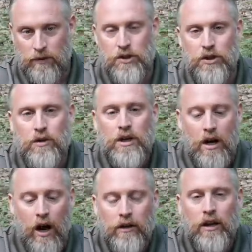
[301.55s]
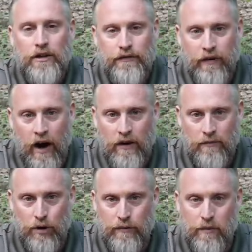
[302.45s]
So Unlike fire
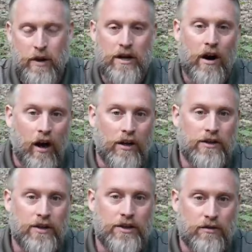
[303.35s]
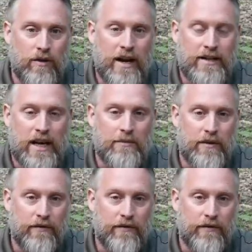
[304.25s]
and movement, where you're under direct enemy